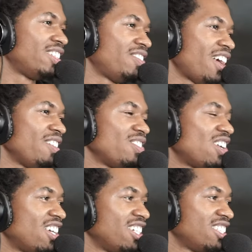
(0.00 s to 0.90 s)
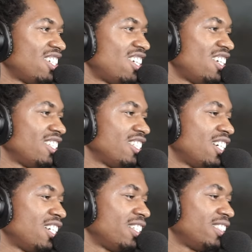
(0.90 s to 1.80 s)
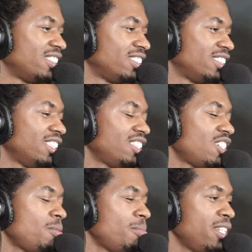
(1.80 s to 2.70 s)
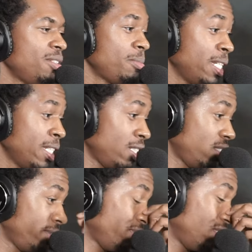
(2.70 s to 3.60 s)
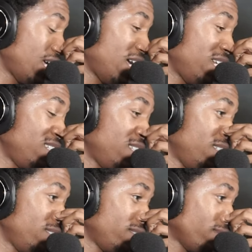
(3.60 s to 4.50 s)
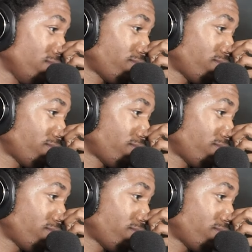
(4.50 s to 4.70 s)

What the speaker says: Favorite artist of all time. There's so many, man. Honestly,